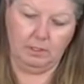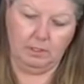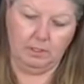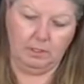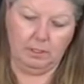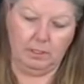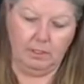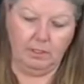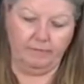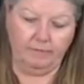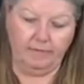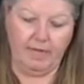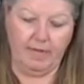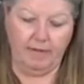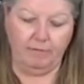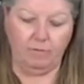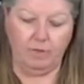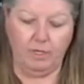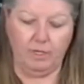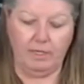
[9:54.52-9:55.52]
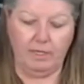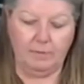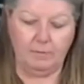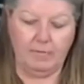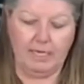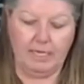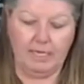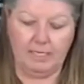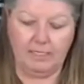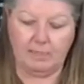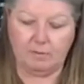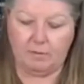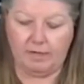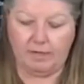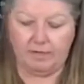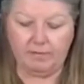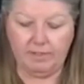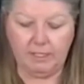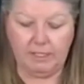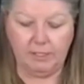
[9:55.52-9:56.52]
Y'all ever have one of them days where
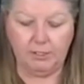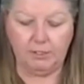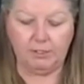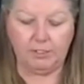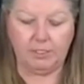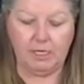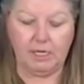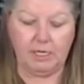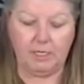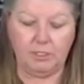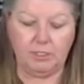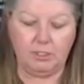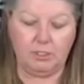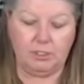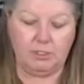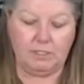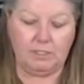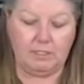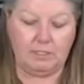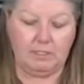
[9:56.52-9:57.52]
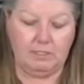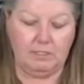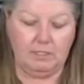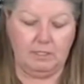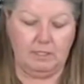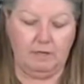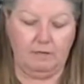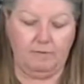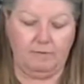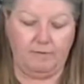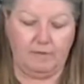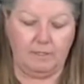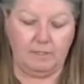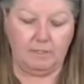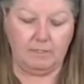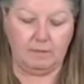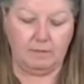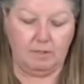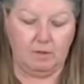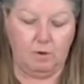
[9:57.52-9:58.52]
everything you touch just,
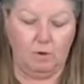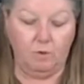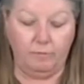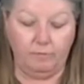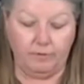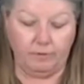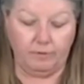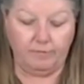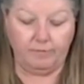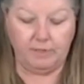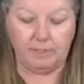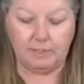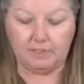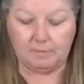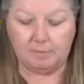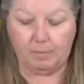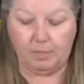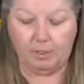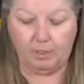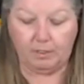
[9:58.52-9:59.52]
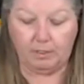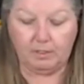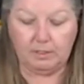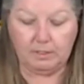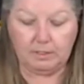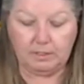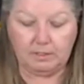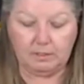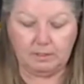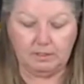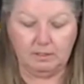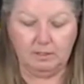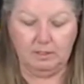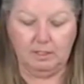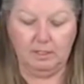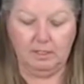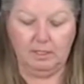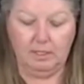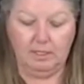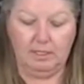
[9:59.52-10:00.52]
falls over, falls apart?
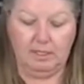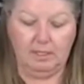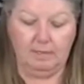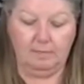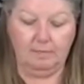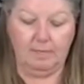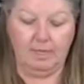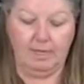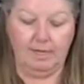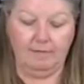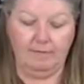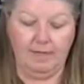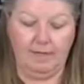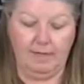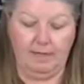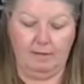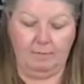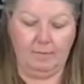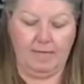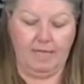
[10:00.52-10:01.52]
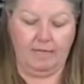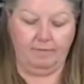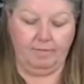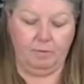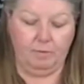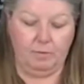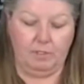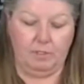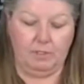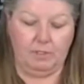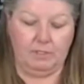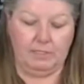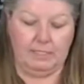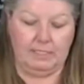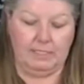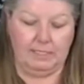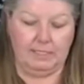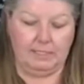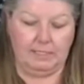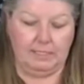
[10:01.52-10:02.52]
I'm having one of those
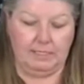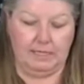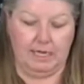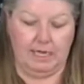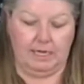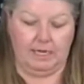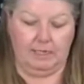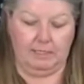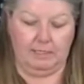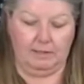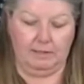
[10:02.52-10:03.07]
days today.